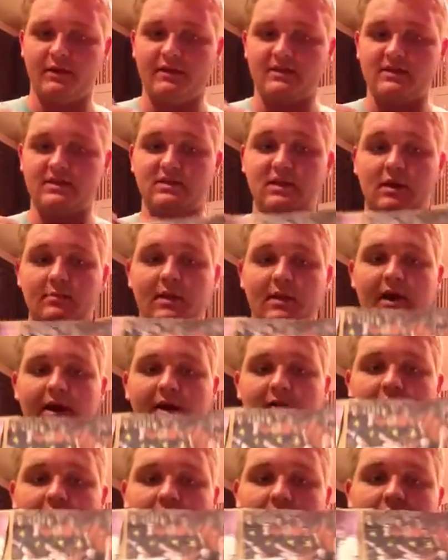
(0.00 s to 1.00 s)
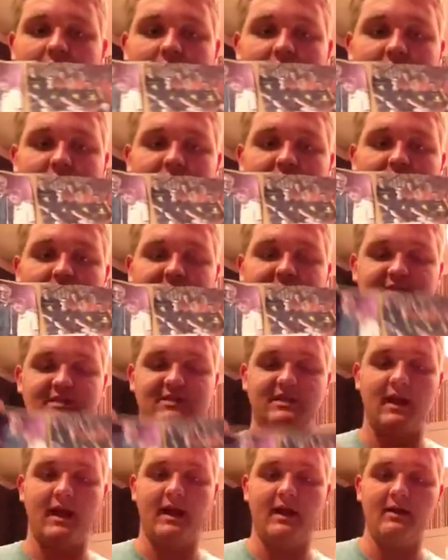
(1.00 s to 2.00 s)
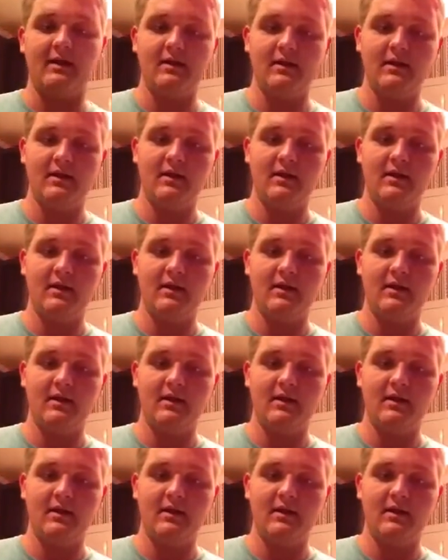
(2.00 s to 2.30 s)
This is on my friend's side.